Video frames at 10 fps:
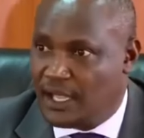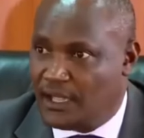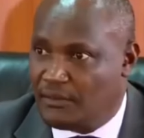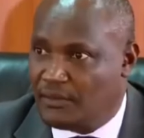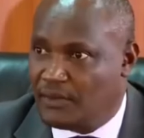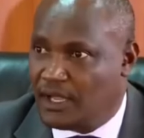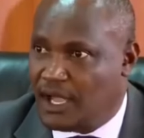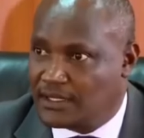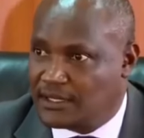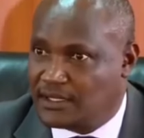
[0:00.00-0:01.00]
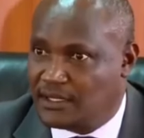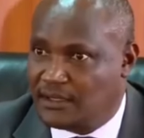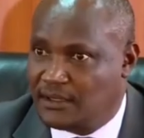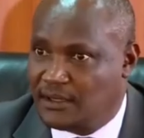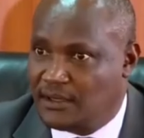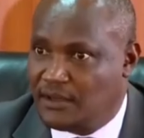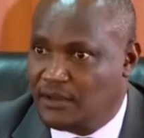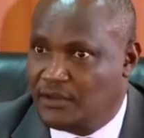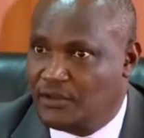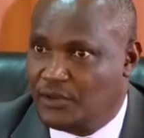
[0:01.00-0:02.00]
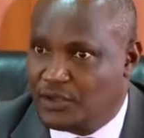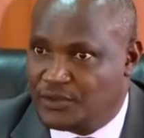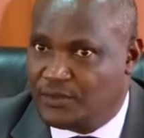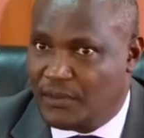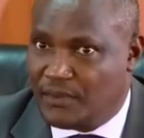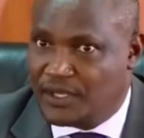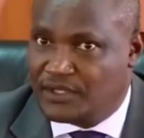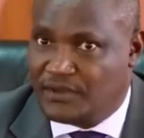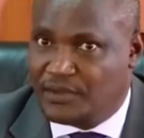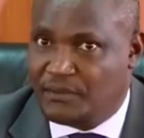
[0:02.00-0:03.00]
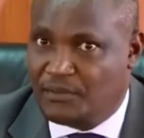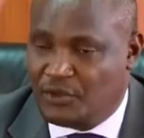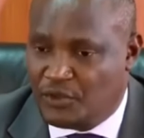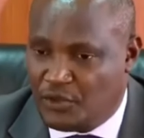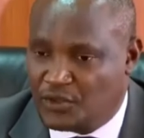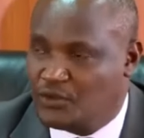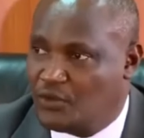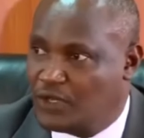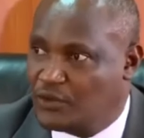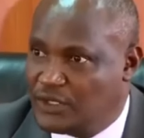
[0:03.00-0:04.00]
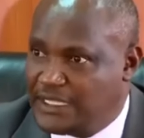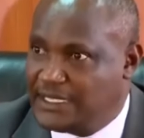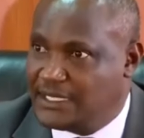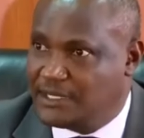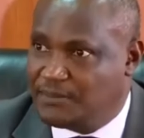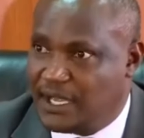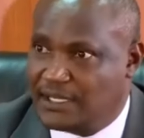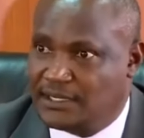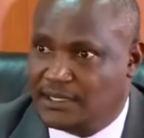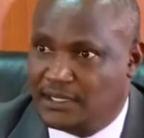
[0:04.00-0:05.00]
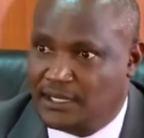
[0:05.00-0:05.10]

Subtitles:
I am asking those members of those who want to lead this party